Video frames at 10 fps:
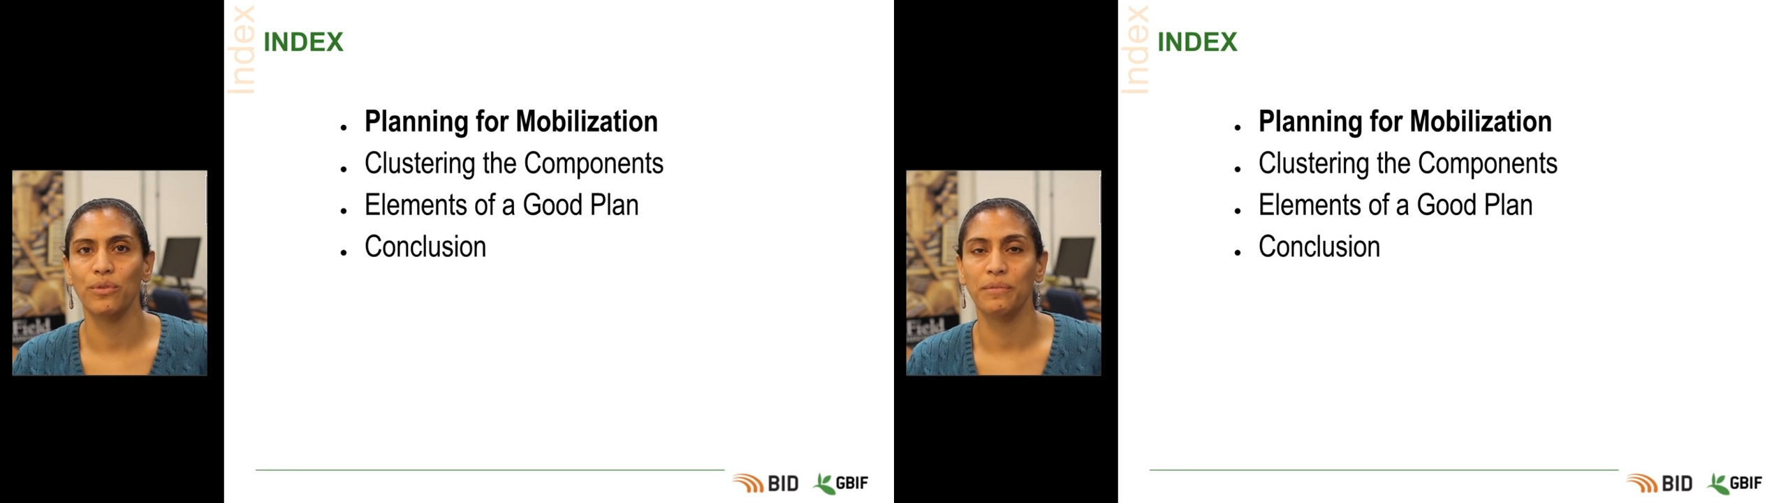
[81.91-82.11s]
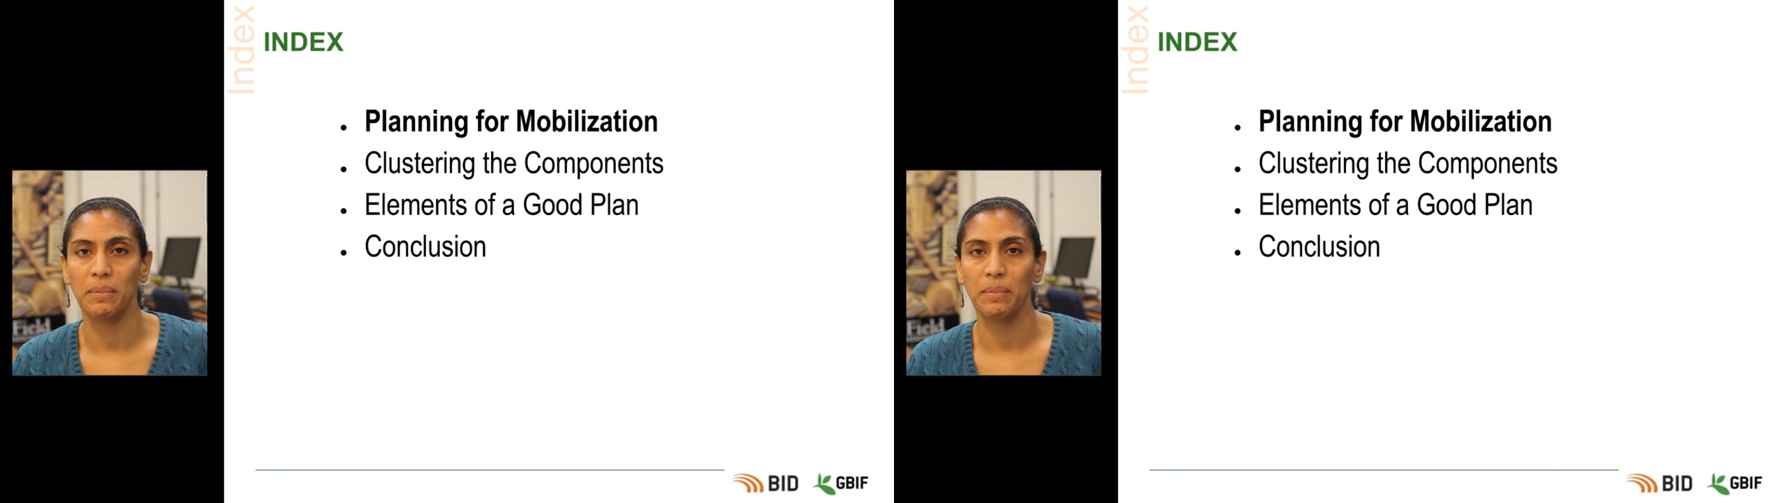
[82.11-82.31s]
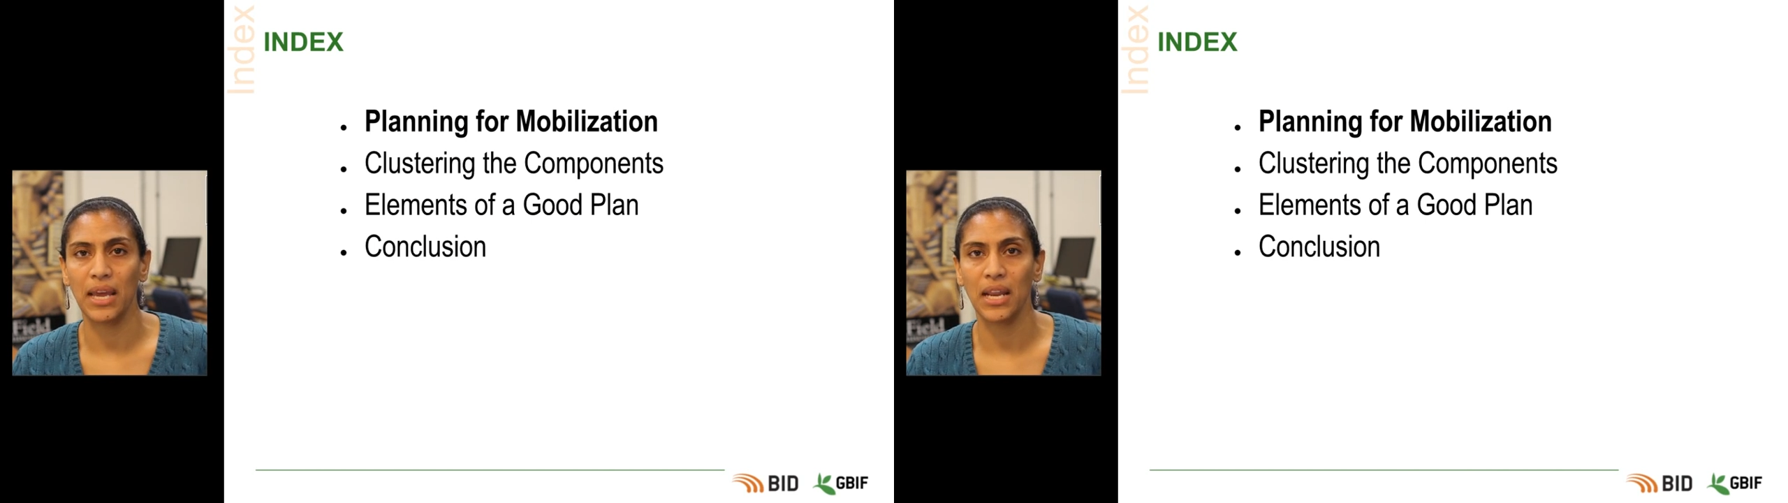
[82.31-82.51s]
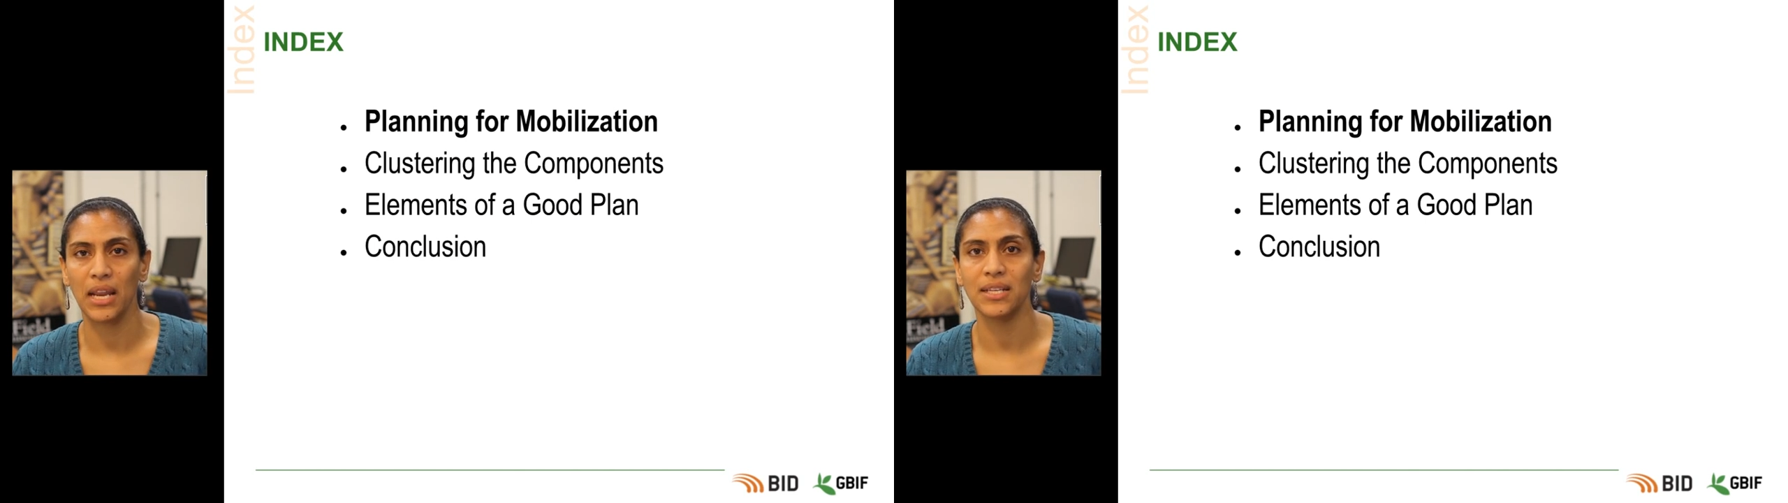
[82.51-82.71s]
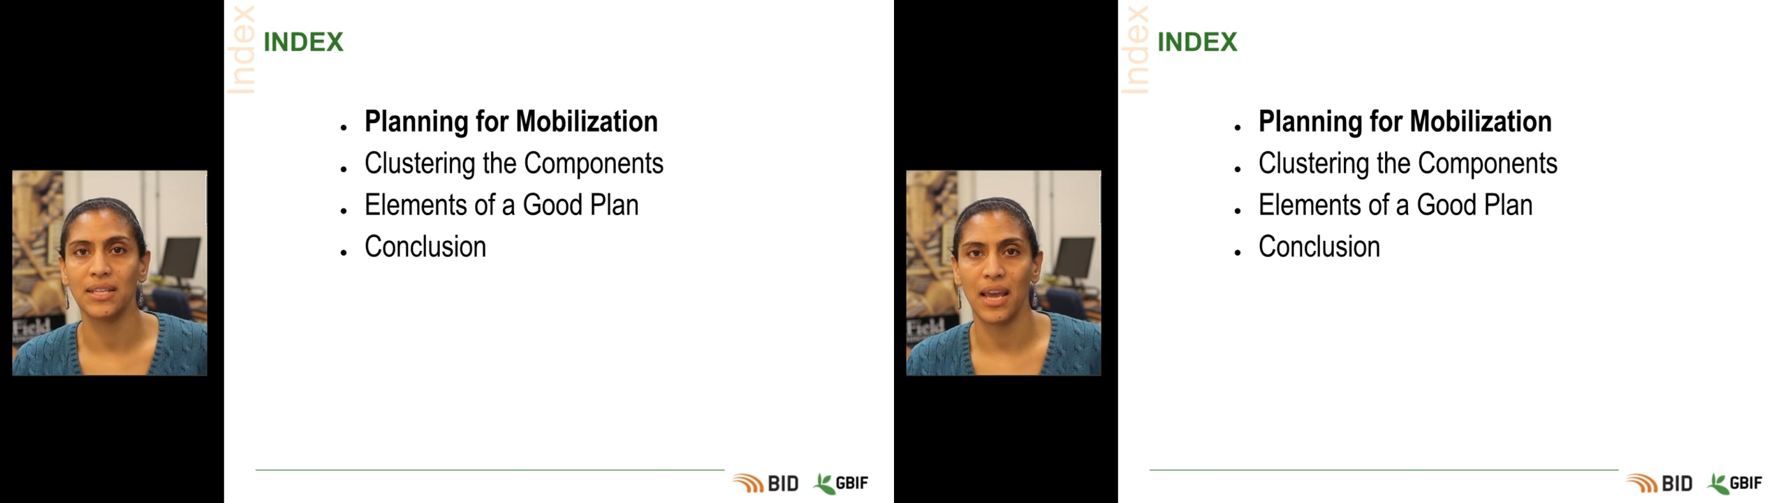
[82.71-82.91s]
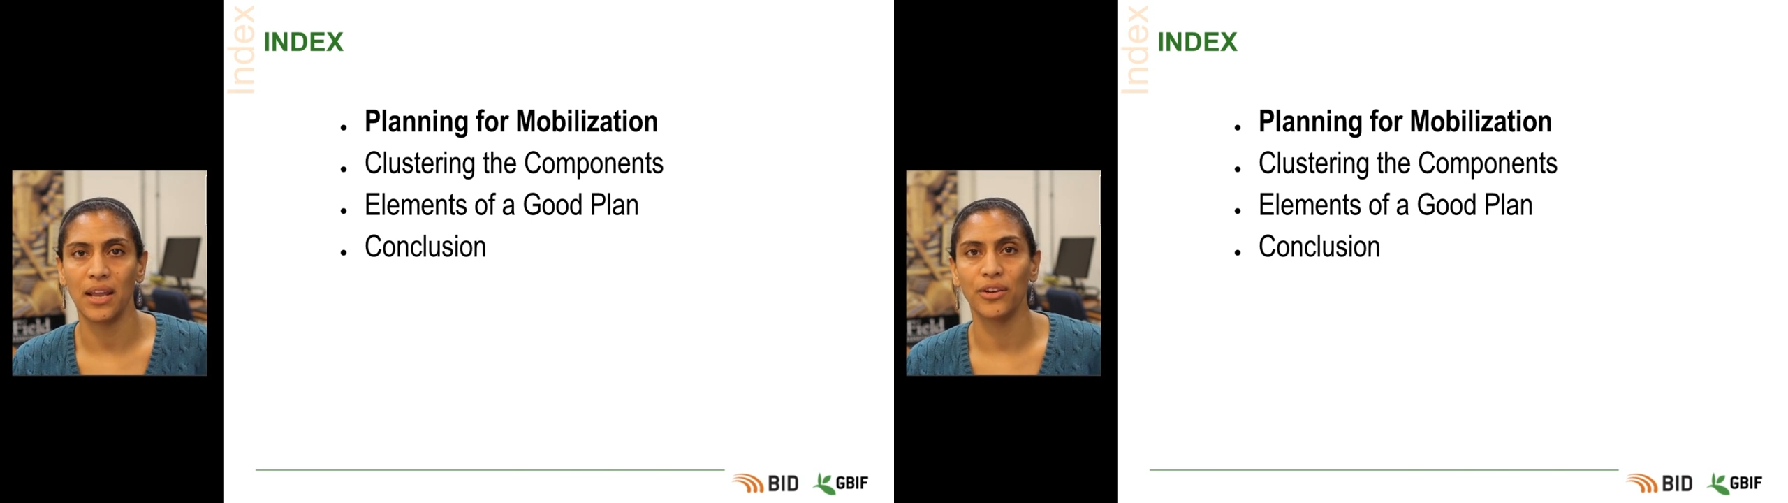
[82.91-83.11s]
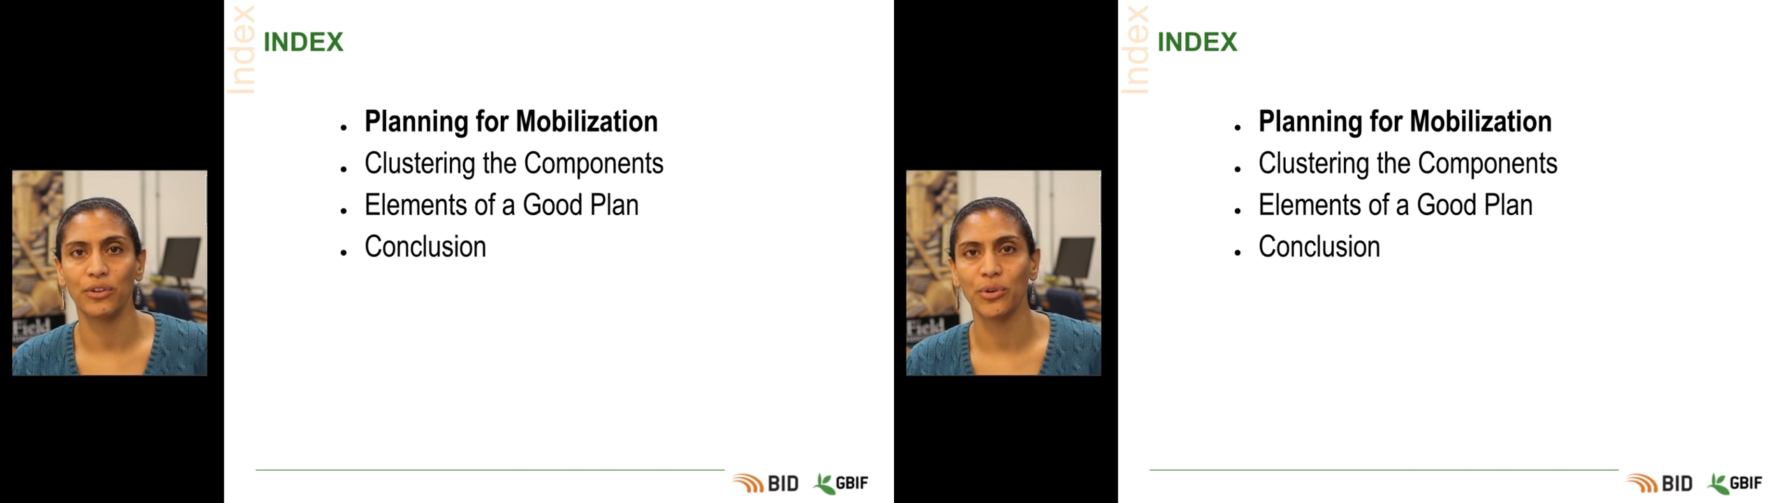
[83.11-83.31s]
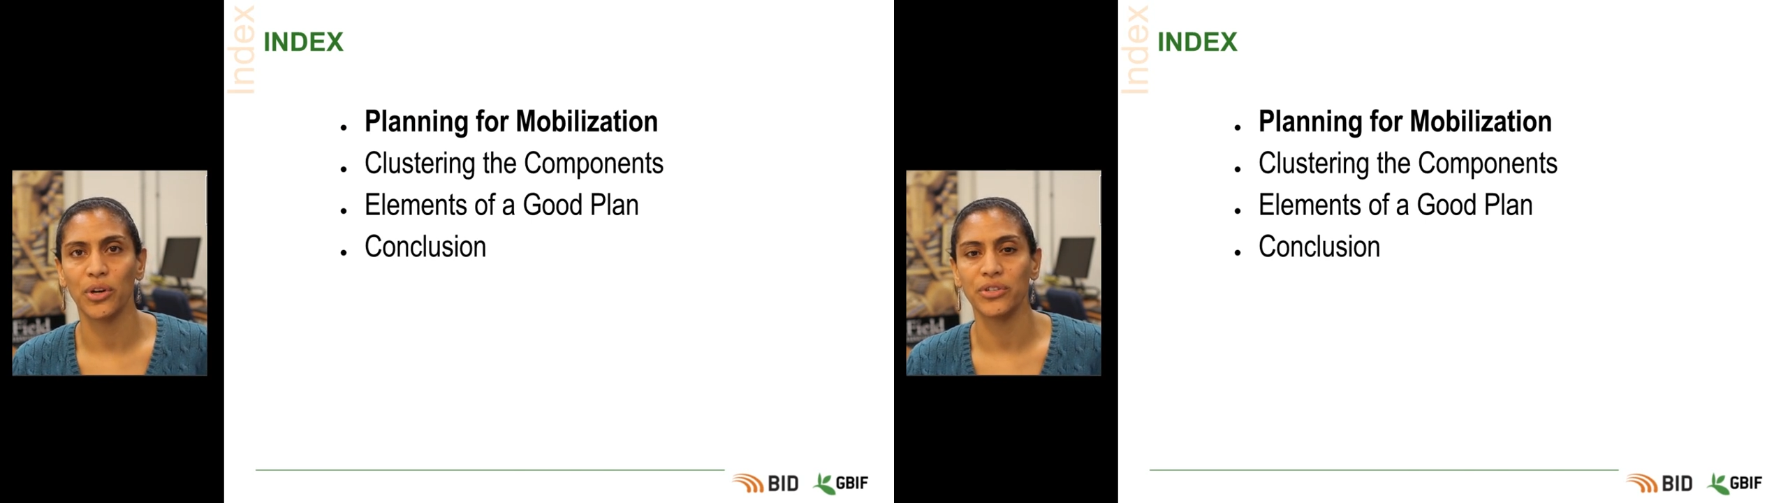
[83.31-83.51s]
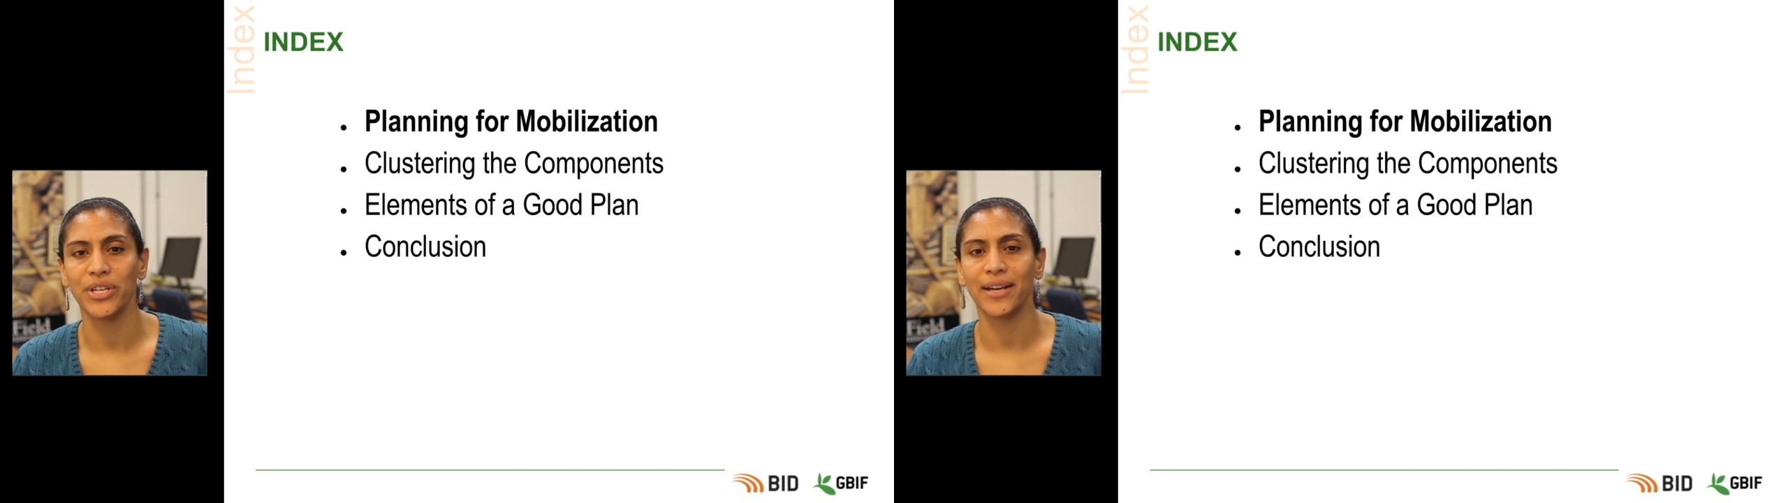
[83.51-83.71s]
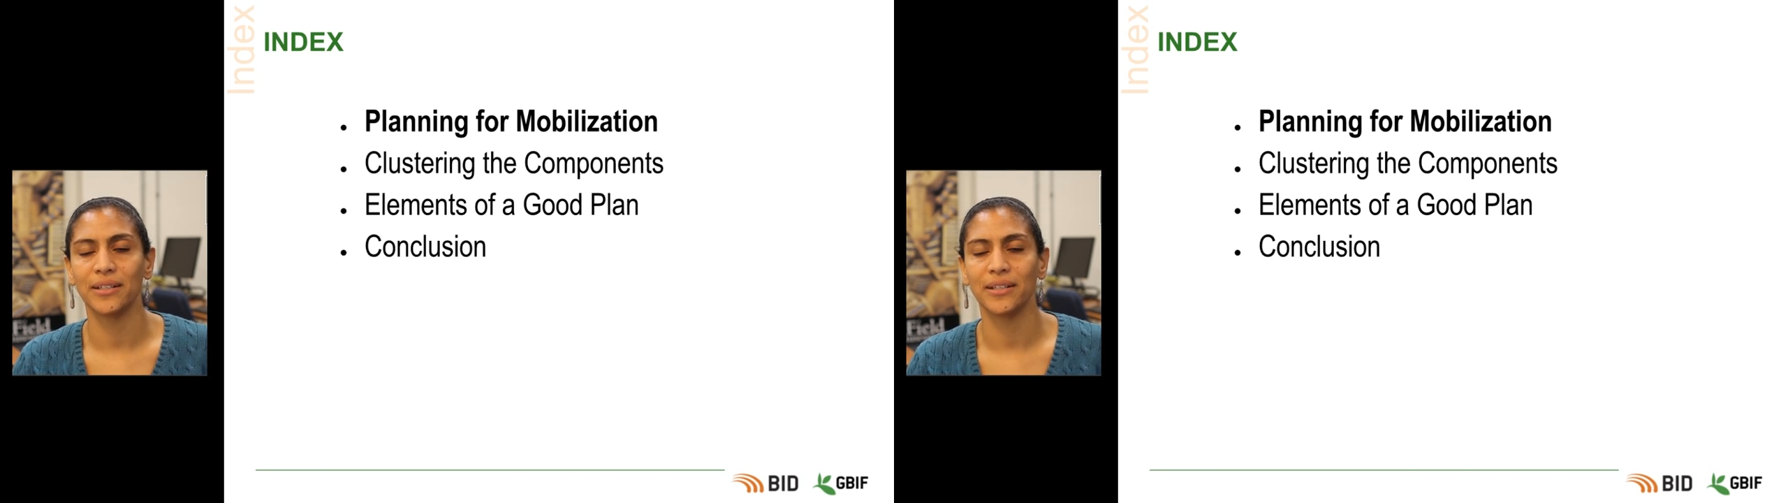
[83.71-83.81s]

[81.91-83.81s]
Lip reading: the beginning to the end of your project.